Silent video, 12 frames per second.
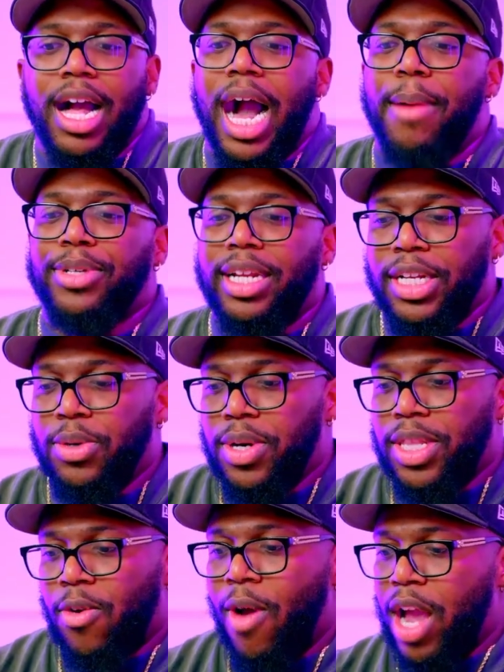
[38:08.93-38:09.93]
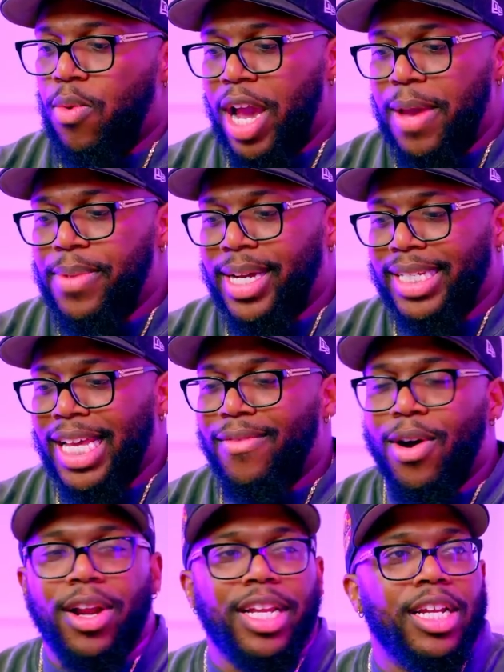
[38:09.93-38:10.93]
I'm trying to do it the right way because I've
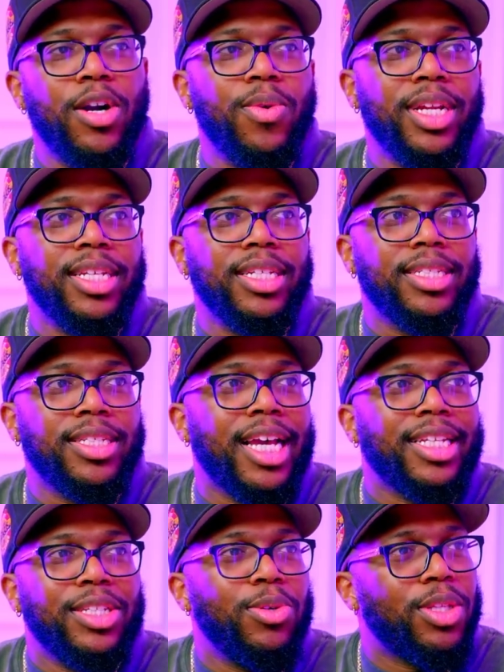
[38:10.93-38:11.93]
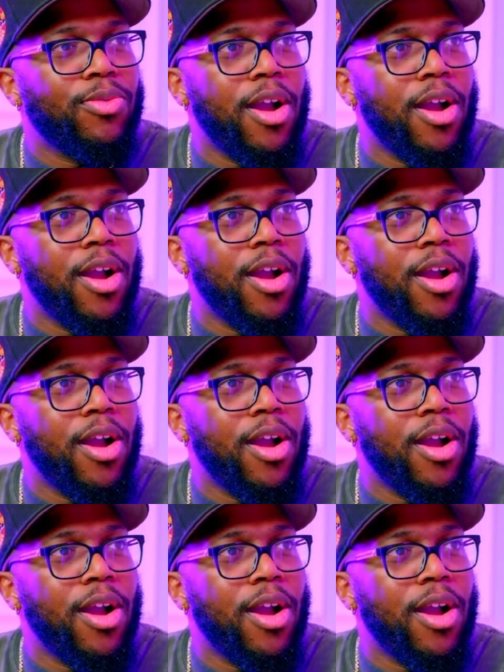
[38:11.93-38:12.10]
already known what it's like to do it the